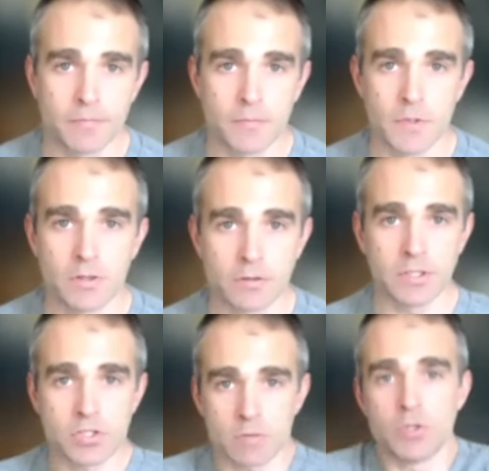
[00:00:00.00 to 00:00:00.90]
you know,
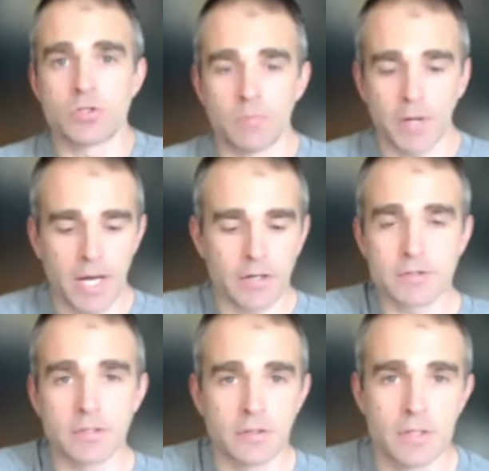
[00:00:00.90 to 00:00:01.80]
distribution
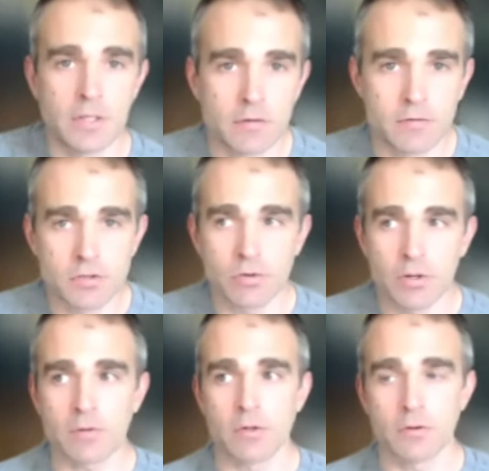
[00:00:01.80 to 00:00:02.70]
patterns in individual
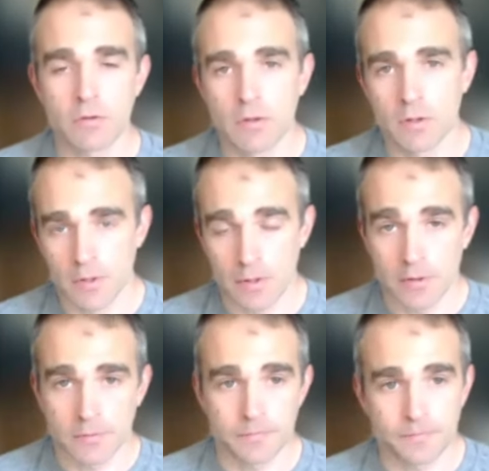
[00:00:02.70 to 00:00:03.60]
equities.
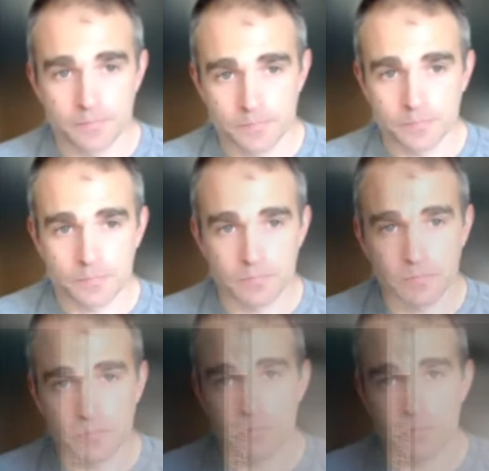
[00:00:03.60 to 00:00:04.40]
Oh, that's great.